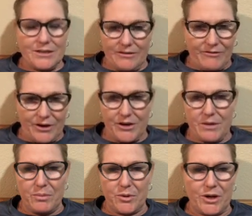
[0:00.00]
Very
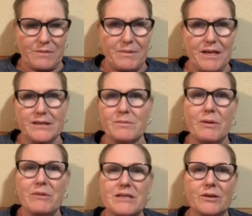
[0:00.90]
important because what
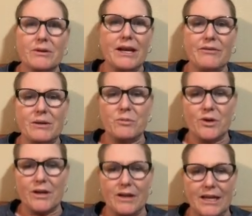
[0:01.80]
we don't have
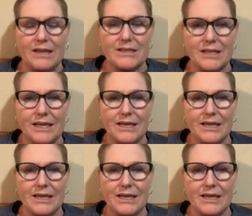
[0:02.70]
anymore, and